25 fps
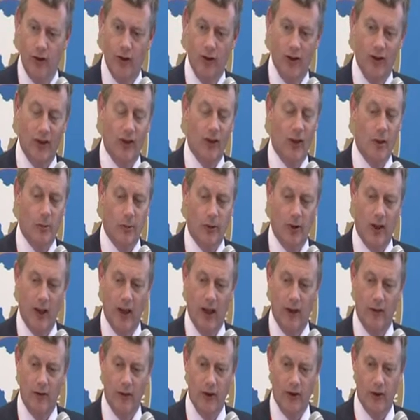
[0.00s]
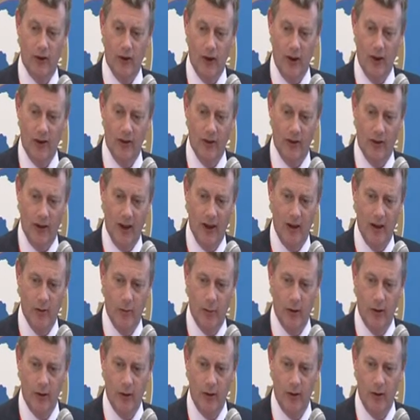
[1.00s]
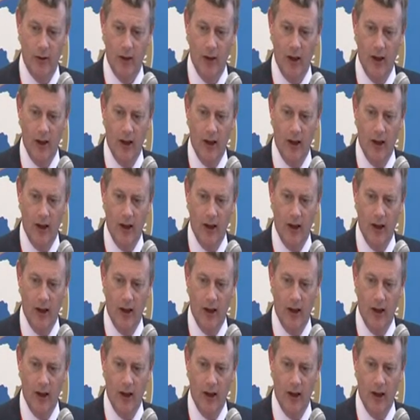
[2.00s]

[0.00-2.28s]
there is separate coverage that is available.